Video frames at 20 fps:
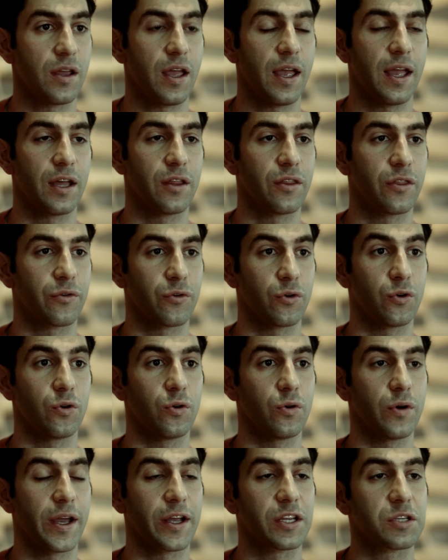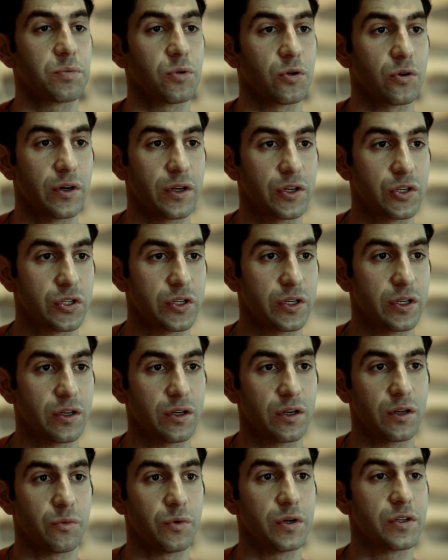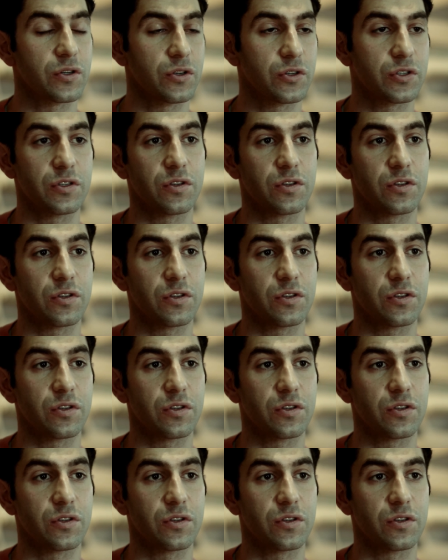and through exploration and research and